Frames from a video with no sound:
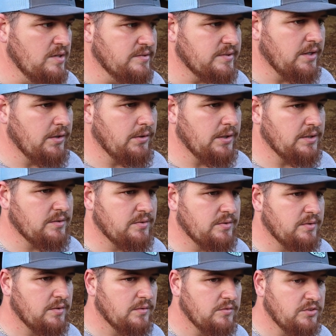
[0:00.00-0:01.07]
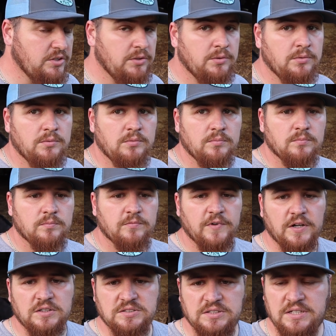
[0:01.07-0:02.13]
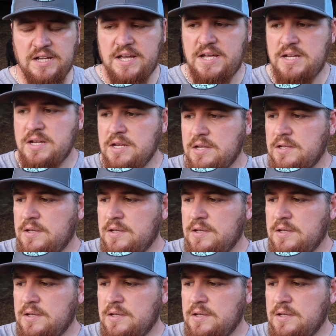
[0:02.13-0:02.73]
So it's June first today,